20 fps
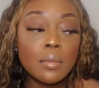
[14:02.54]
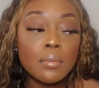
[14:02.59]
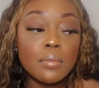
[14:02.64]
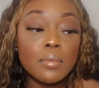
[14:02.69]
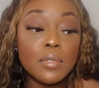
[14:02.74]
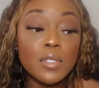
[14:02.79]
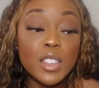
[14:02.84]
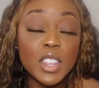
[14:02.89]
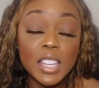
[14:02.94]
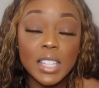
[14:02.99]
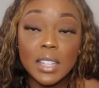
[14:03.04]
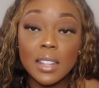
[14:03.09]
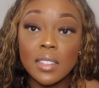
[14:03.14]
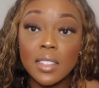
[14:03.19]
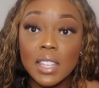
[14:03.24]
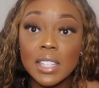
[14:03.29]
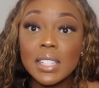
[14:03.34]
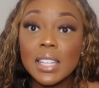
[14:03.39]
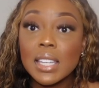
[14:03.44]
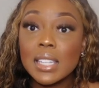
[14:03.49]

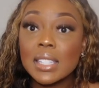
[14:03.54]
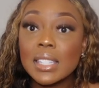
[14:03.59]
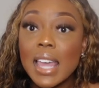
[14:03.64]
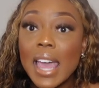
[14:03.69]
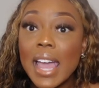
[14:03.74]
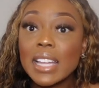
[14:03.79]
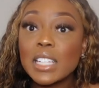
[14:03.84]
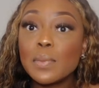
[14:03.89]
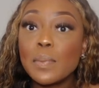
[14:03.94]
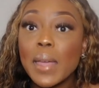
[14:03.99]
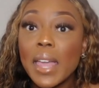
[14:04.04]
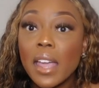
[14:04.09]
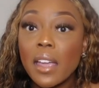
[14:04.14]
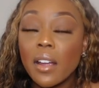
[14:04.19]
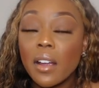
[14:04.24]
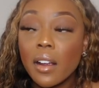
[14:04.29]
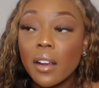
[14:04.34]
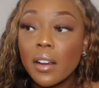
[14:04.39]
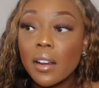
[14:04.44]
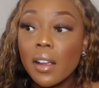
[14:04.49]
This exact
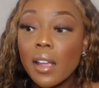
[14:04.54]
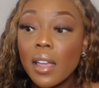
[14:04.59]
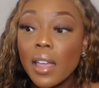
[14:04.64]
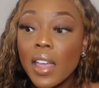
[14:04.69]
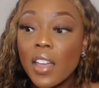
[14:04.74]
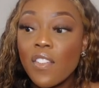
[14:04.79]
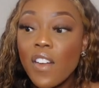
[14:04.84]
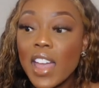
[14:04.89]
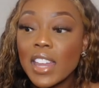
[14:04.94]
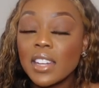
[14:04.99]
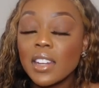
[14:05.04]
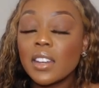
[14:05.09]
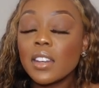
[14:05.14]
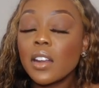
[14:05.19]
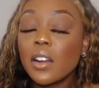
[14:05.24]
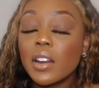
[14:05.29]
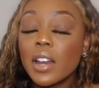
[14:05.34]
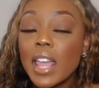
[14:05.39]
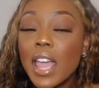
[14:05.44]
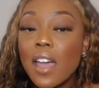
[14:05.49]
pair, if I didn't
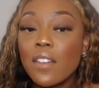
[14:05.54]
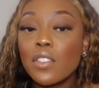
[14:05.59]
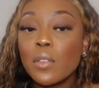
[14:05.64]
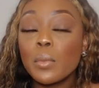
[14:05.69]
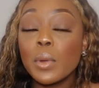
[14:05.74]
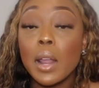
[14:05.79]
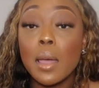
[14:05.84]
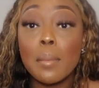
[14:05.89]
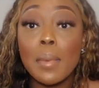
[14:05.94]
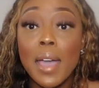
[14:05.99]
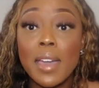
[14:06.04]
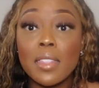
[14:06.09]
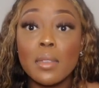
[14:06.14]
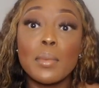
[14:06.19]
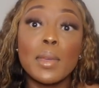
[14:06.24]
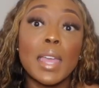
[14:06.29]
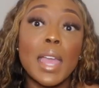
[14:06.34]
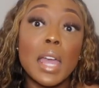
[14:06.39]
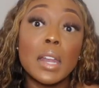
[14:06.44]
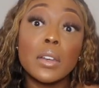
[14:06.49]
already have them, would I buy
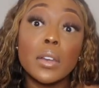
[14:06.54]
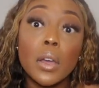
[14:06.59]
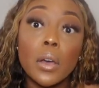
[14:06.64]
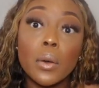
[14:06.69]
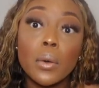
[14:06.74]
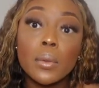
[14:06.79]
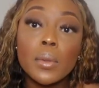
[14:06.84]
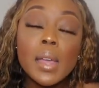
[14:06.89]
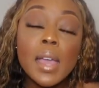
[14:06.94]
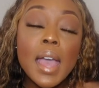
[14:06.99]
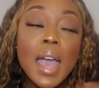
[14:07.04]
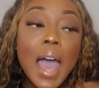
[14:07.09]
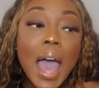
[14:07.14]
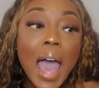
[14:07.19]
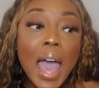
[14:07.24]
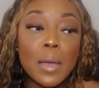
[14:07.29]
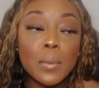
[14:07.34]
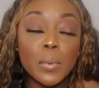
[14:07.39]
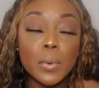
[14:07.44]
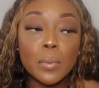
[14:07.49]
them again? No.
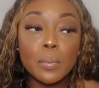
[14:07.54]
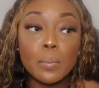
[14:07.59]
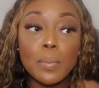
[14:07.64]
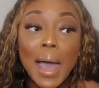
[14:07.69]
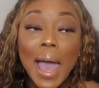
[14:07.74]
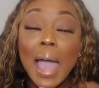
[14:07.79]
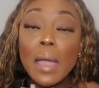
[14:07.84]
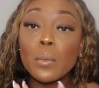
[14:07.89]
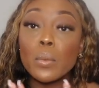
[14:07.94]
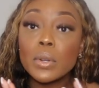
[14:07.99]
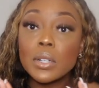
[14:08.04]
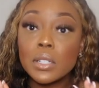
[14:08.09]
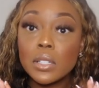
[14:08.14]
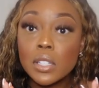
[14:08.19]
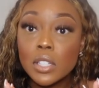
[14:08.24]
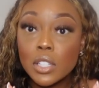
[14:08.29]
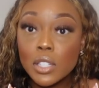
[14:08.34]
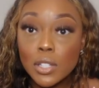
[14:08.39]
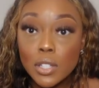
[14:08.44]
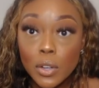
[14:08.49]
I would
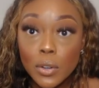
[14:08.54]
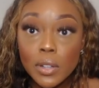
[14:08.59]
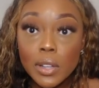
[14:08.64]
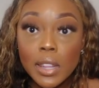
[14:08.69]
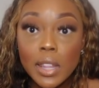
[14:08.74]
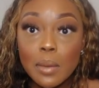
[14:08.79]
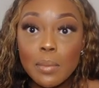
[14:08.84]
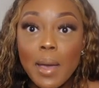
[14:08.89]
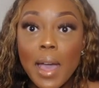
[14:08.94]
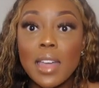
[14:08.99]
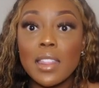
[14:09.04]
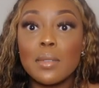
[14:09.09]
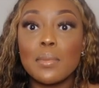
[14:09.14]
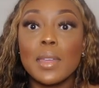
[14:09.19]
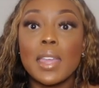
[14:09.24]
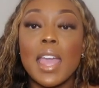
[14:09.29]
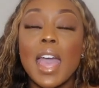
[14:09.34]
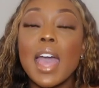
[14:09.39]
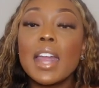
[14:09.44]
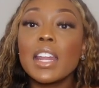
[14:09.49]
certainly buy them
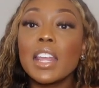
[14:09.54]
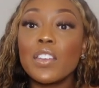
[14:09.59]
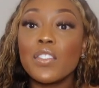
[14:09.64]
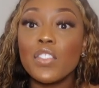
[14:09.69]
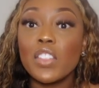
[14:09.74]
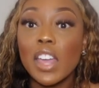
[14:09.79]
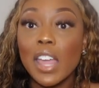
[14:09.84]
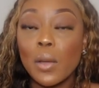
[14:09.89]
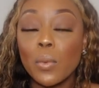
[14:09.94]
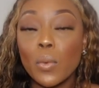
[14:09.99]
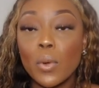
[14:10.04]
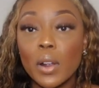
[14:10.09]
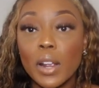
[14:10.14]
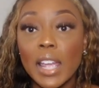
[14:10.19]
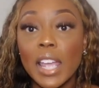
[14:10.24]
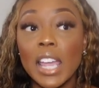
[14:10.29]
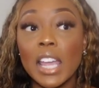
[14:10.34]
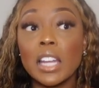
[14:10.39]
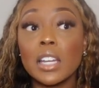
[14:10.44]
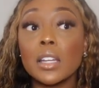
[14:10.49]
again if they were
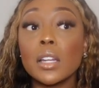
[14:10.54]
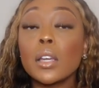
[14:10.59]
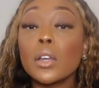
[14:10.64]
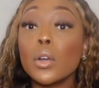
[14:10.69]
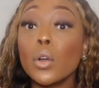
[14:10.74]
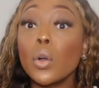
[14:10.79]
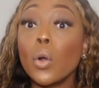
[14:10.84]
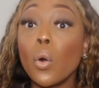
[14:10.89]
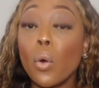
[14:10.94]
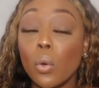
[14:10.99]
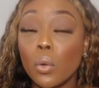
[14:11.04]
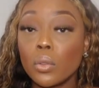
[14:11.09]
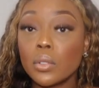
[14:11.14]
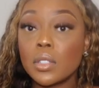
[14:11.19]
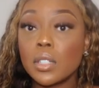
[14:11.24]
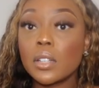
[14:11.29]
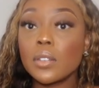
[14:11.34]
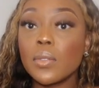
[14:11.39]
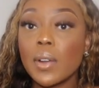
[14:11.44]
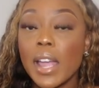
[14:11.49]
in
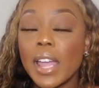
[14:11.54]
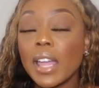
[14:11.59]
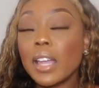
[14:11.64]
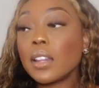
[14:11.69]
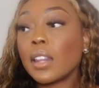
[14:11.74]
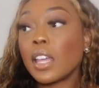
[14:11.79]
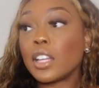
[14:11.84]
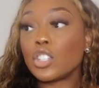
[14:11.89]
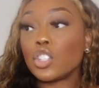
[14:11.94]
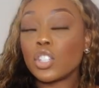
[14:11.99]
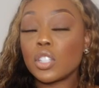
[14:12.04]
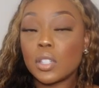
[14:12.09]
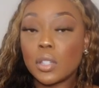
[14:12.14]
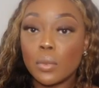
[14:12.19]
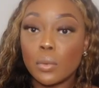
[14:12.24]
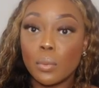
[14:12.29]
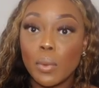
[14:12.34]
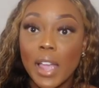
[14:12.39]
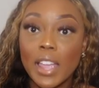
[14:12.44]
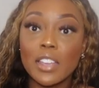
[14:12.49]
gold, right? Like just
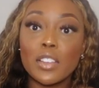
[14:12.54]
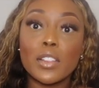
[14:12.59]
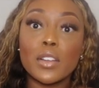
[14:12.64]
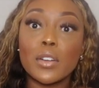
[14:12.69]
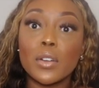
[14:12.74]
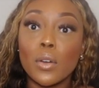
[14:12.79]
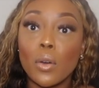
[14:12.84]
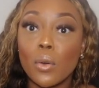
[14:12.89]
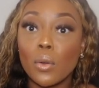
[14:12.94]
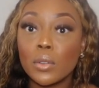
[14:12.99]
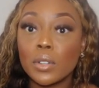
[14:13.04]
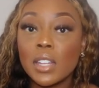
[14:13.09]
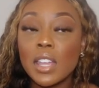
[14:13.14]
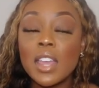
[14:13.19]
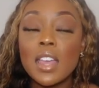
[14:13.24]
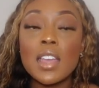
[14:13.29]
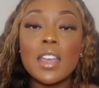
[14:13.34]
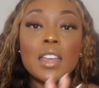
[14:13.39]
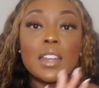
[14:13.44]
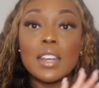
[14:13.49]
the regular gold,
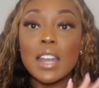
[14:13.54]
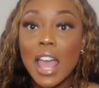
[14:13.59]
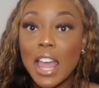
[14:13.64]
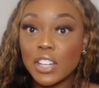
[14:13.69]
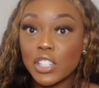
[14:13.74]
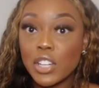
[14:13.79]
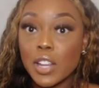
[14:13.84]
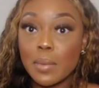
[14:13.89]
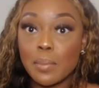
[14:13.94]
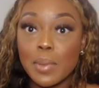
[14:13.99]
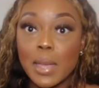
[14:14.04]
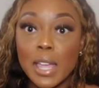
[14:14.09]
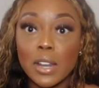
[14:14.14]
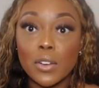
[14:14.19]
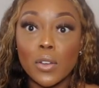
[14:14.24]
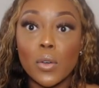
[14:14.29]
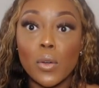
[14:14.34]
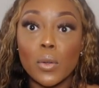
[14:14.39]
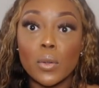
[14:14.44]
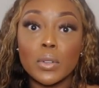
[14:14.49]
not
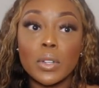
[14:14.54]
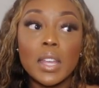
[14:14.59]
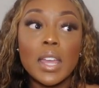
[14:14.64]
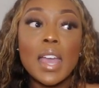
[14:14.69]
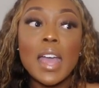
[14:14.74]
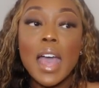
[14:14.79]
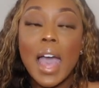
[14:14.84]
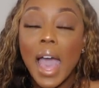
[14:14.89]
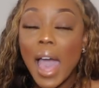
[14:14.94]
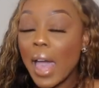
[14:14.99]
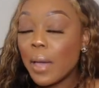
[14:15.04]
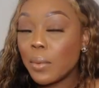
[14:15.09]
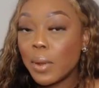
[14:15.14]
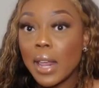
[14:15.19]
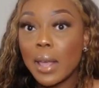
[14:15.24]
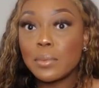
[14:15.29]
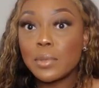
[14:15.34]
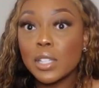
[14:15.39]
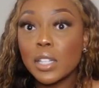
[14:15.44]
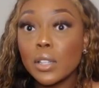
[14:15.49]
champagne gold. I would
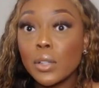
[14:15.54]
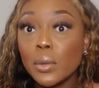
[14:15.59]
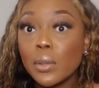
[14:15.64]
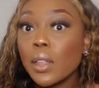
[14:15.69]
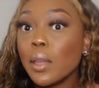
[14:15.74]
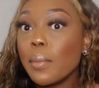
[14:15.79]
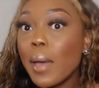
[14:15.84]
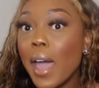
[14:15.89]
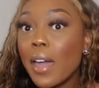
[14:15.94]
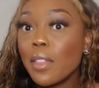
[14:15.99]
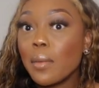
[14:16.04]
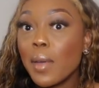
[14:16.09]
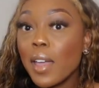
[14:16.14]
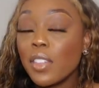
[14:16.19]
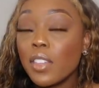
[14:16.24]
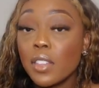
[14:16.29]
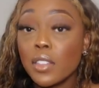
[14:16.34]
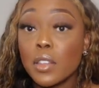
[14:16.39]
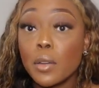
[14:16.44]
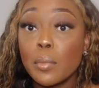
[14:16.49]
absolutely buy them. I
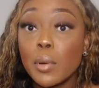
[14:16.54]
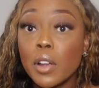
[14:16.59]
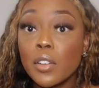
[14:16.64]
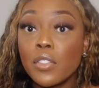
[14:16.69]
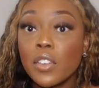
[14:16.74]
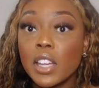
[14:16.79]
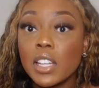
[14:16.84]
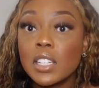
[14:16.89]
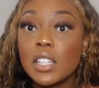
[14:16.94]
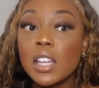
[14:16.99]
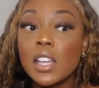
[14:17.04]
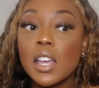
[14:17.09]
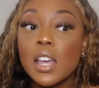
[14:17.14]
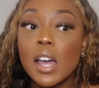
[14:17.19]
think they're perfect,